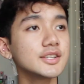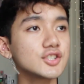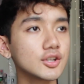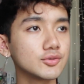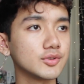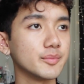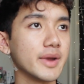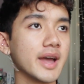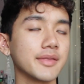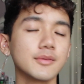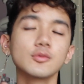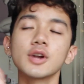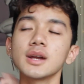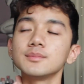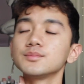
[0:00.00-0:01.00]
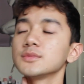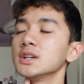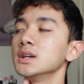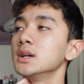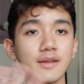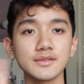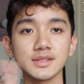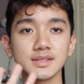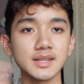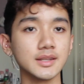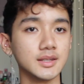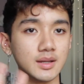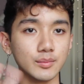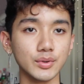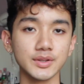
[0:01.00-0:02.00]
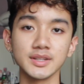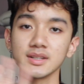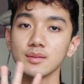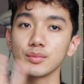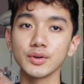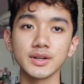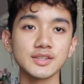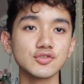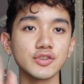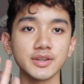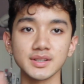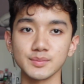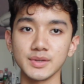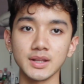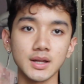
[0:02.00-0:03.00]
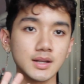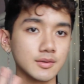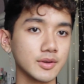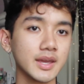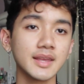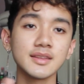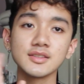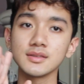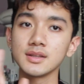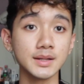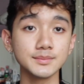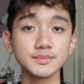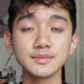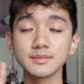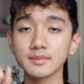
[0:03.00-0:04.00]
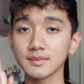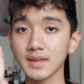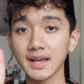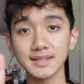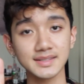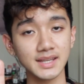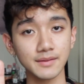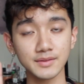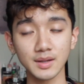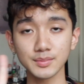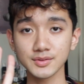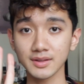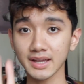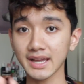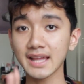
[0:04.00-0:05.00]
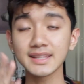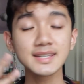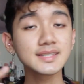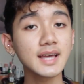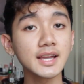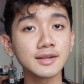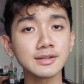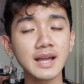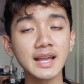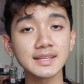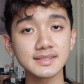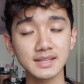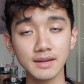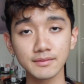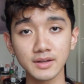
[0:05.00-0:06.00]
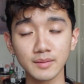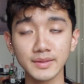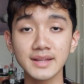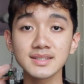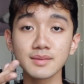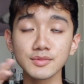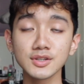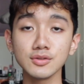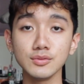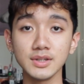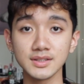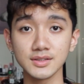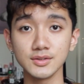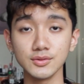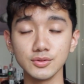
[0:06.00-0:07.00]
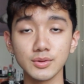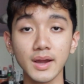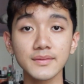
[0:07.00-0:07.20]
I'll let y'all do the math, okay? I don't have to say the number. The number, it triggers me a lot, okay? But I saved up, so like at least I saved up. That's something you need to do.